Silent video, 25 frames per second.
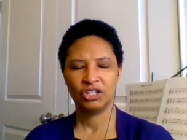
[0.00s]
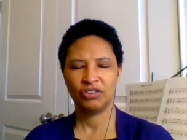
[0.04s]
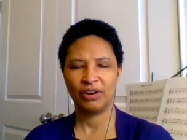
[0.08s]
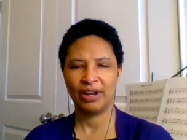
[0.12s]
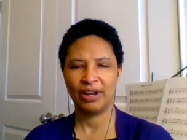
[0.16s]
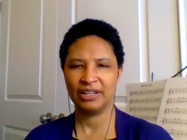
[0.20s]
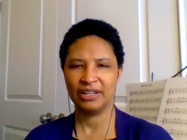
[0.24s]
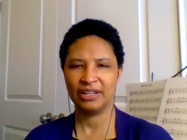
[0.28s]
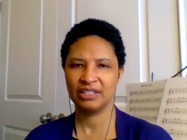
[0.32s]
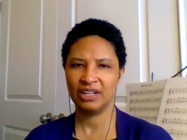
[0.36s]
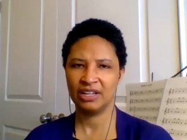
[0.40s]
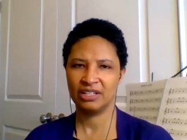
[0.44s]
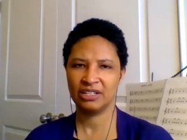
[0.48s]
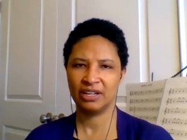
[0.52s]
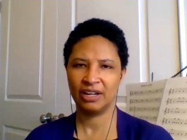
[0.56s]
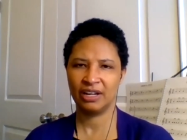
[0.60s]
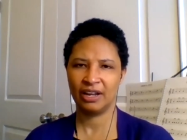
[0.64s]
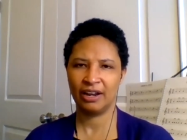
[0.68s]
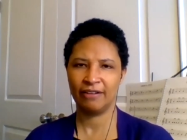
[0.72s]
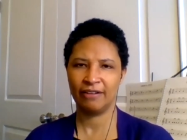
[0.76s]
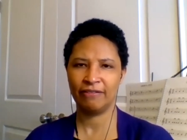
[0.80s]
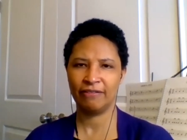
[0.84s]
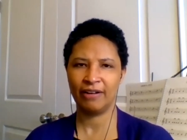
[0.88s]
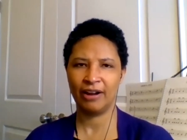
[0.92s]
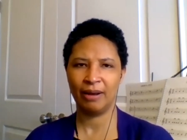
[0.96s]

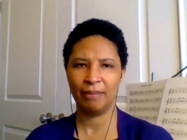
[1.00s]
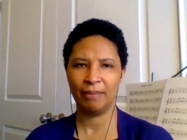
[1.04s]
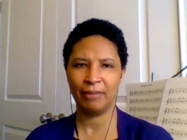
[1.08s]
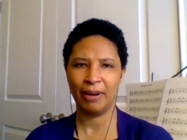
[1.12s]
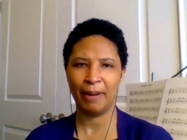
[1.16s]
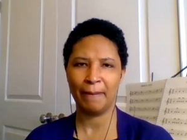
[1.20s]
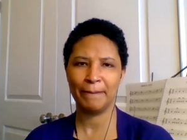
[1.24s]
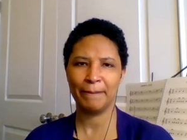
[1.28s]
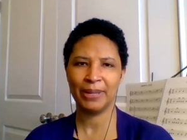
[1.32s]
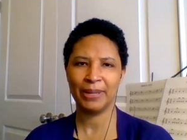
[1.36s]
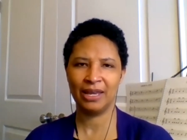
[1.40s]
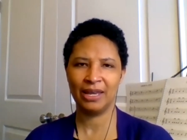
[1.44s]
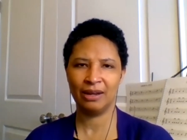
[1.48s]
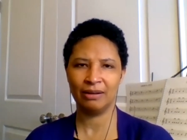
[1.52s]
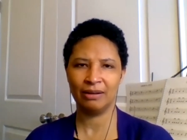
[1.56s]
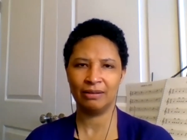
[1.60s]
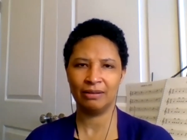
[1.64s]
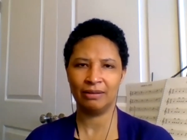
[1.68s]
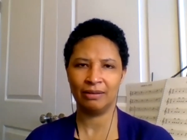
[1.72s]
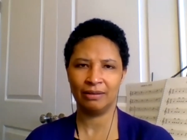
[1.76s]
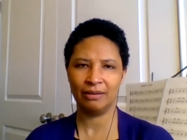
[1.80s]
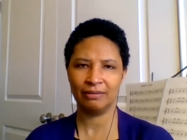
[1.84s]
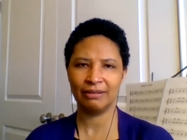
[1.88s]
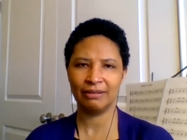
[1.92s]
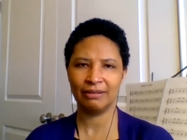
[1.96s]
transition from a
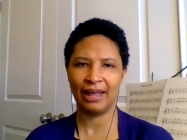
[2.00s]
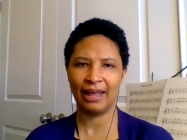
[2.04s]
penal